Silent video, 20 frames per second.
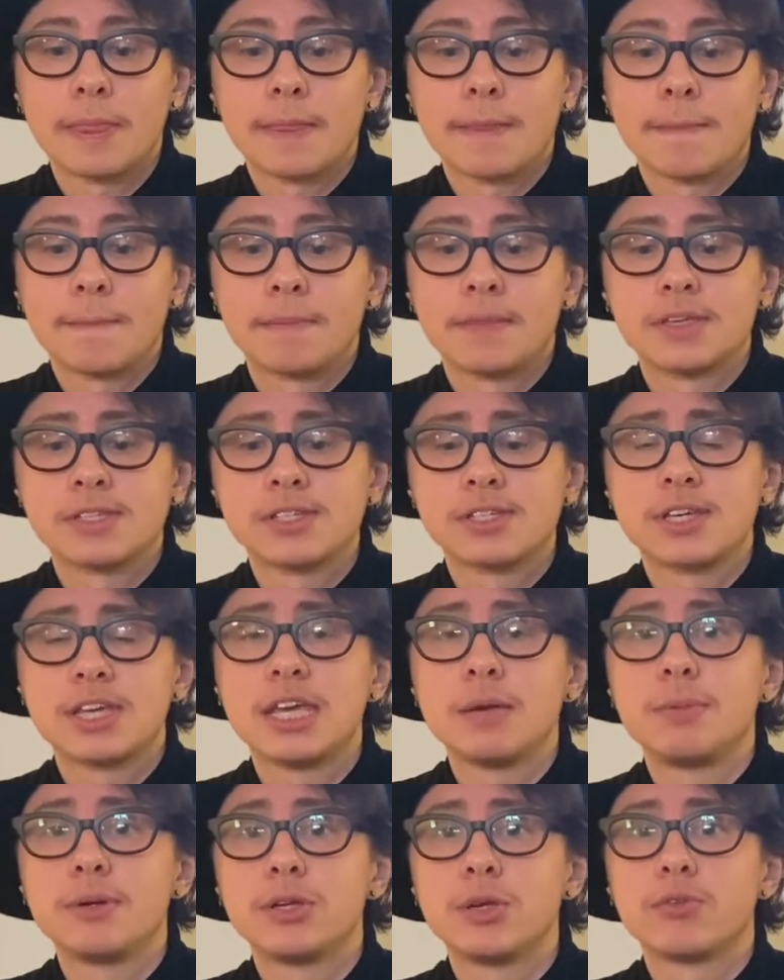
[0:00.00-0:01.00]
This is
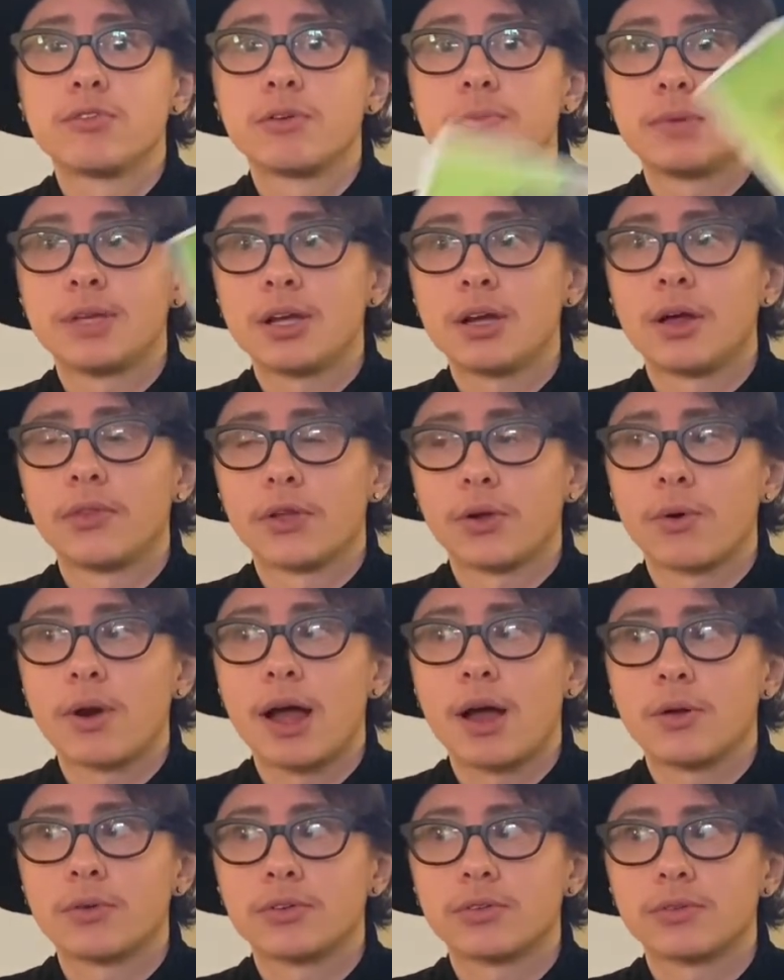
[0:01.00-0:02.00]
keeping you from being on the
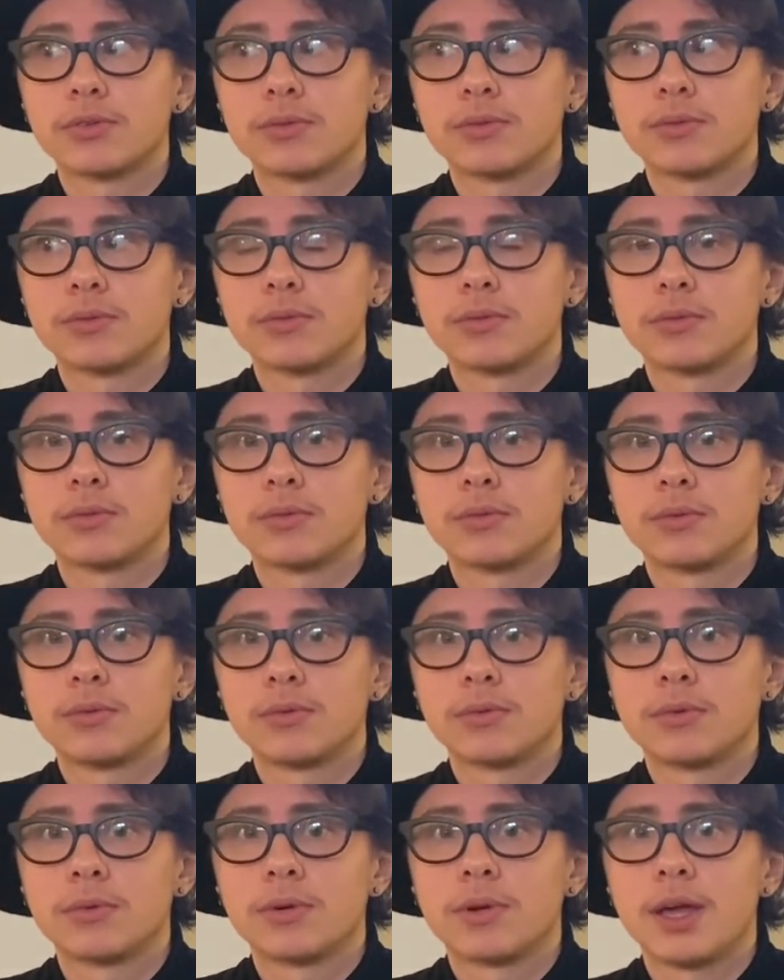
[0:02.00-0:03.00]
ground.
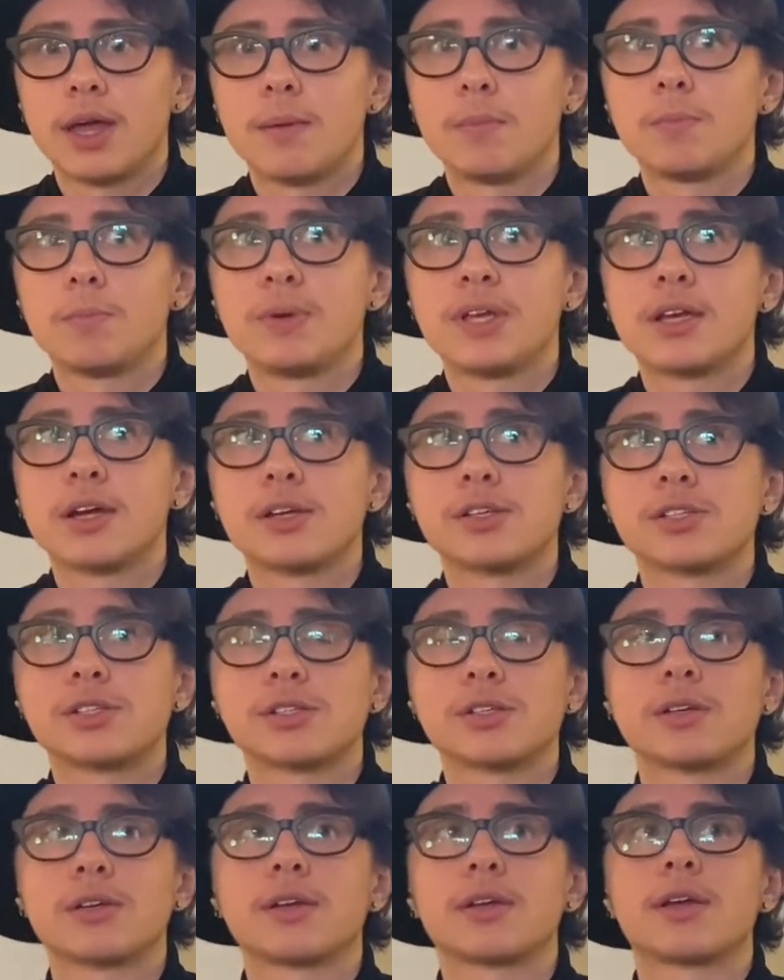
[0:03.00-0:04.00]
And
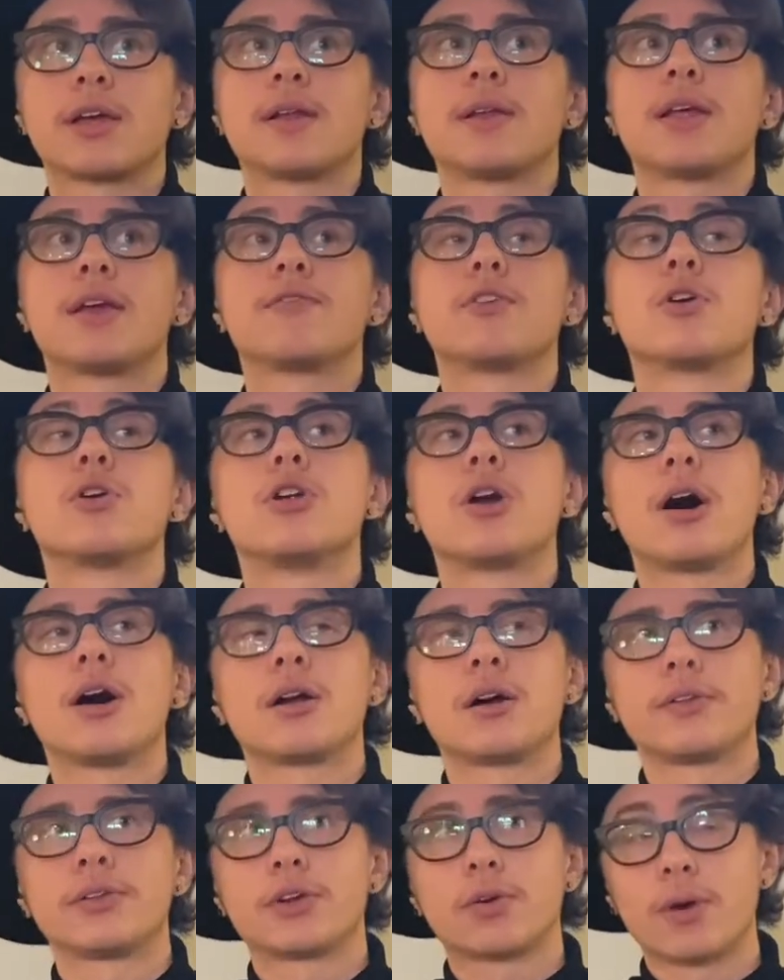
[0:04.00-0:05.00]
if you're not
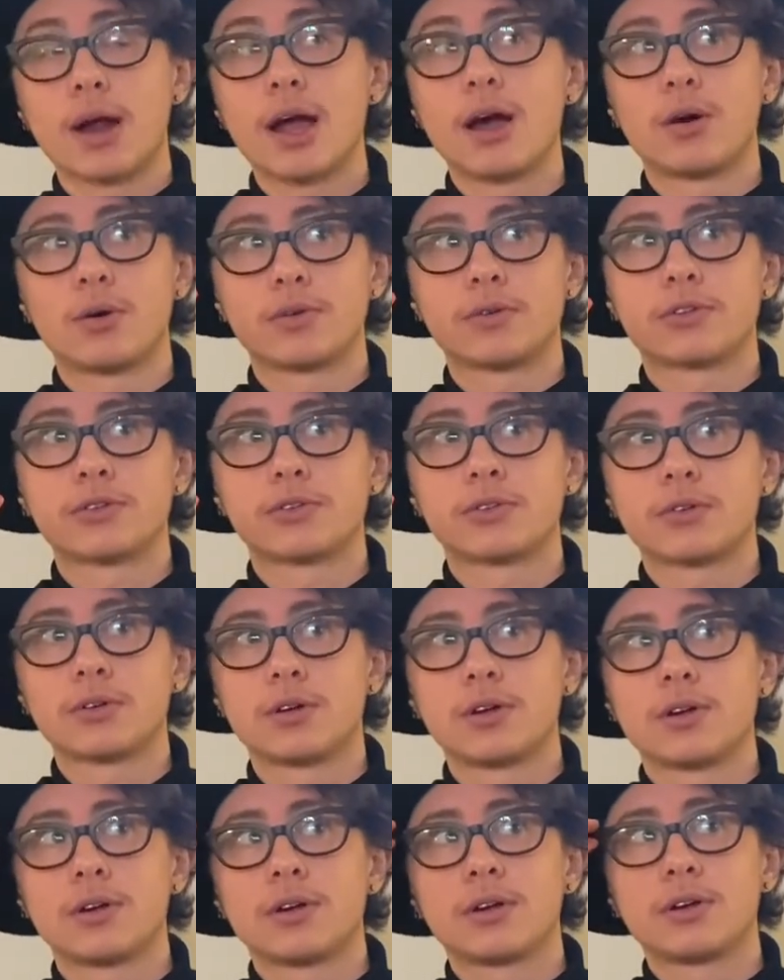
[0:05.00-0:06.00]
on the ground,
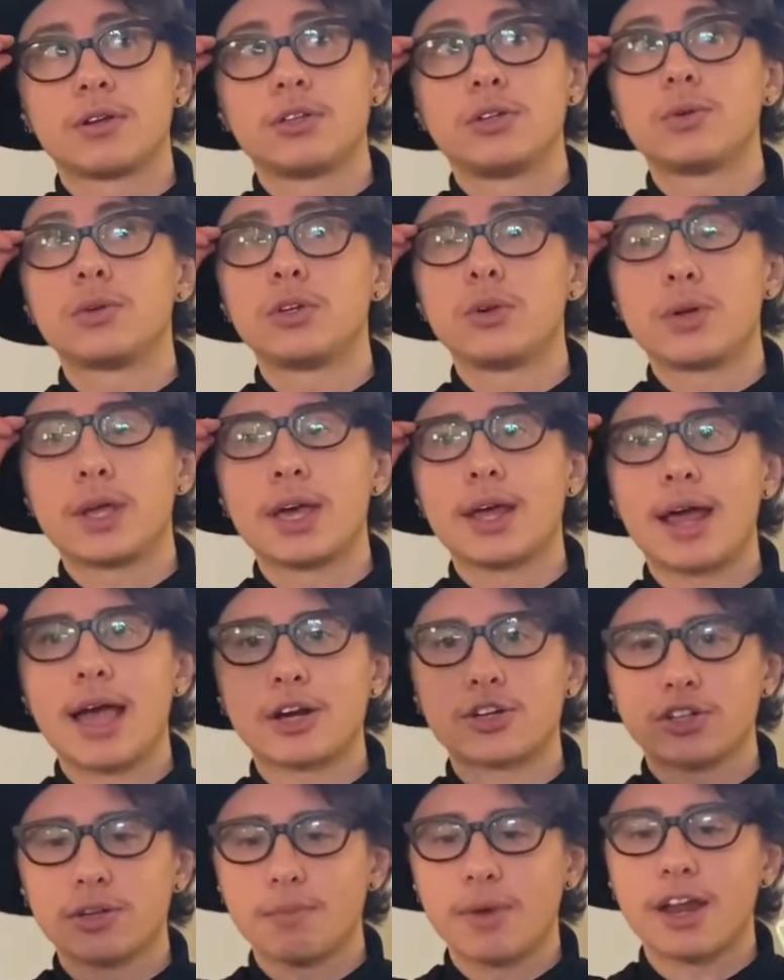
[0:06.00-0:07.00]
you can't
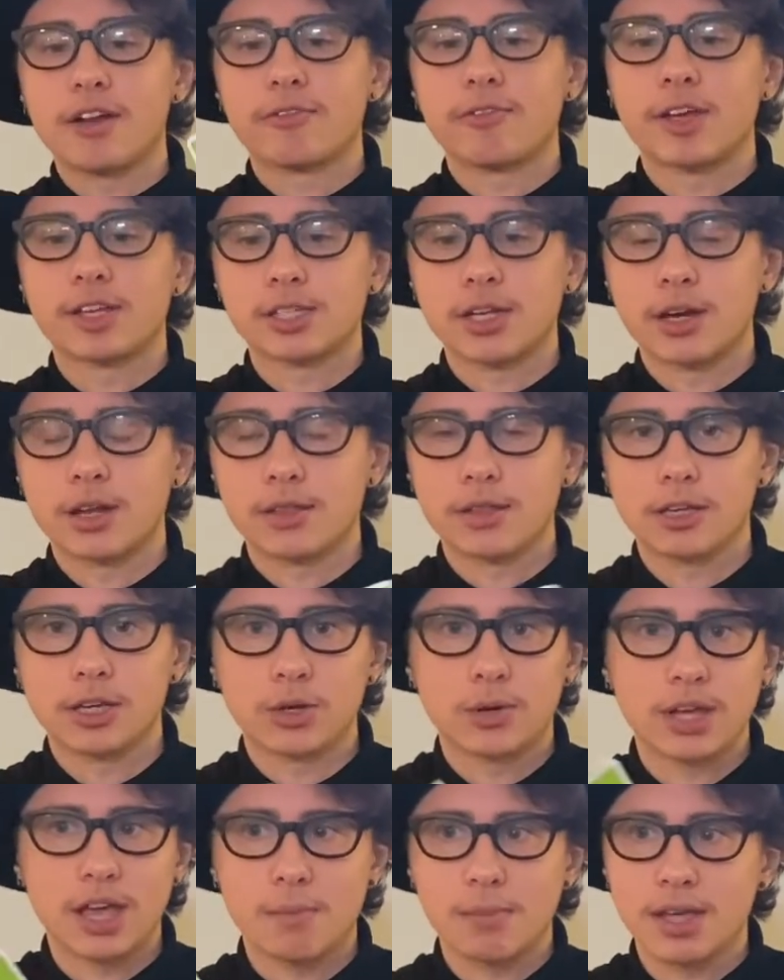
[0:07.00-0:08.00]
actually manifest anything.
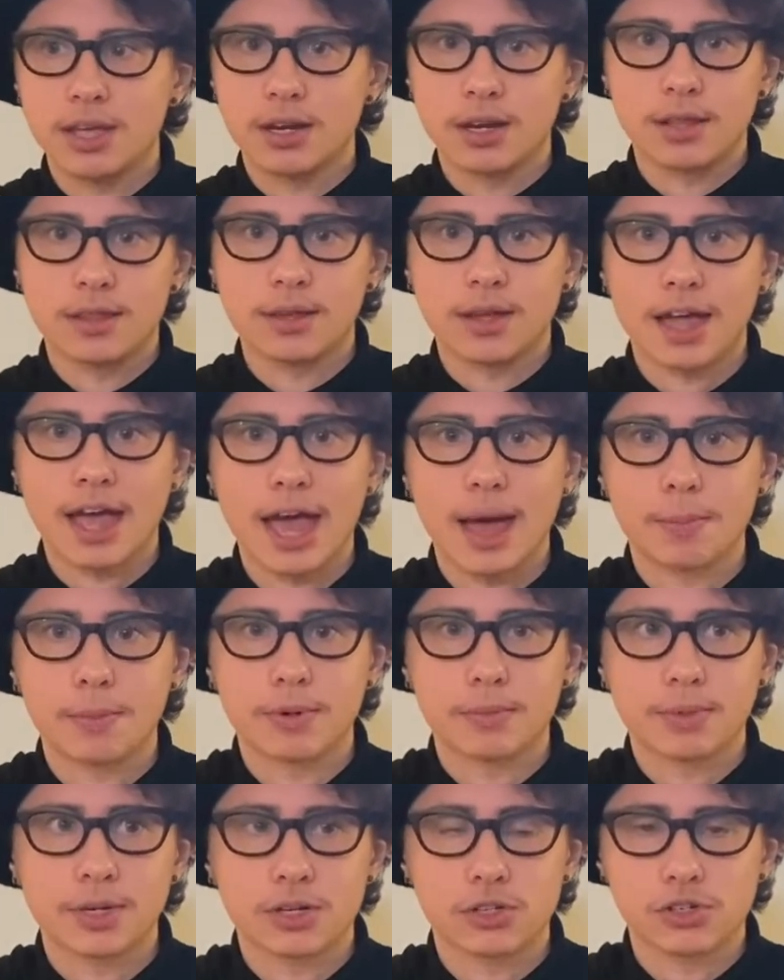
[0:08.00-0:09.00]
You can't make anything
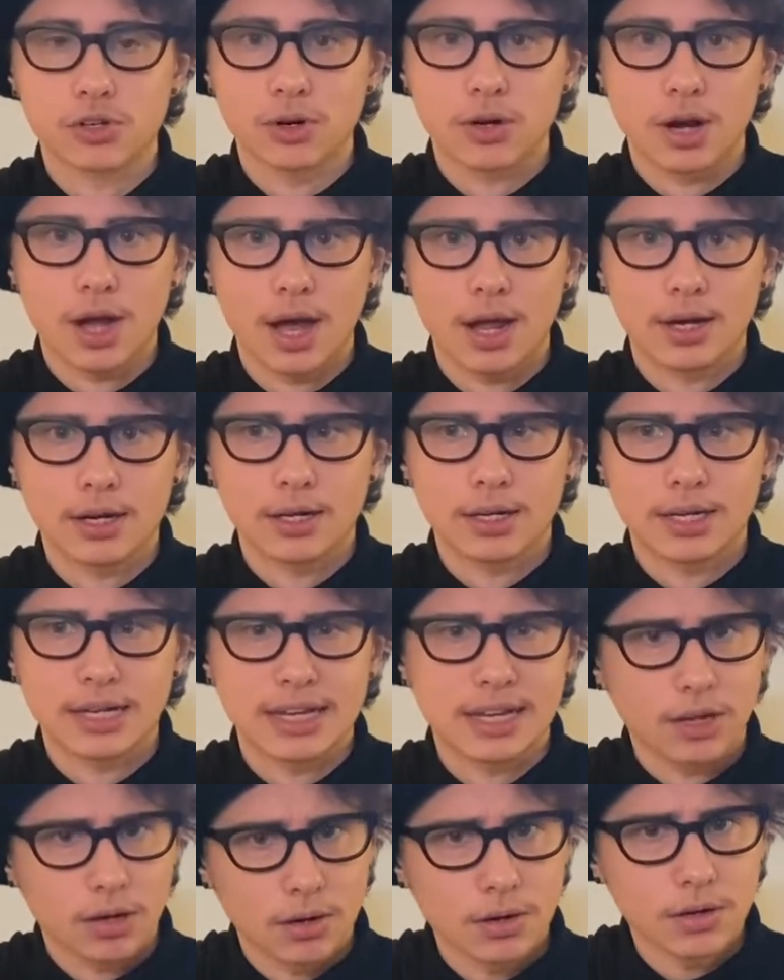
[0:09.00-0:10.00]
happen because you're not
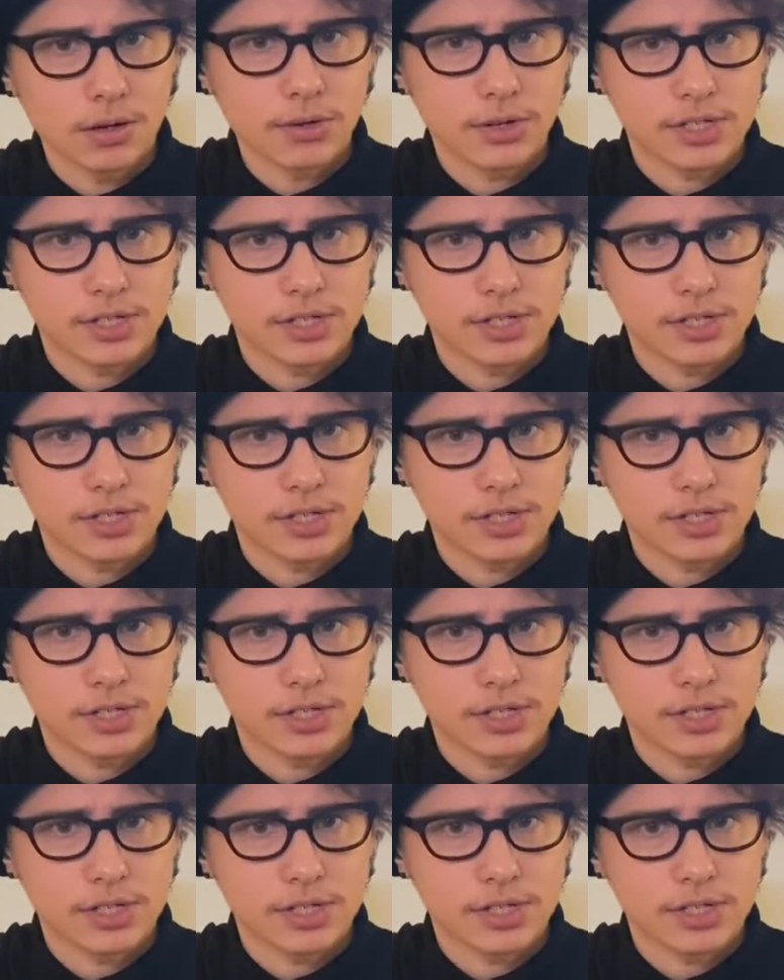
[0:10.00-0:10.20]
here.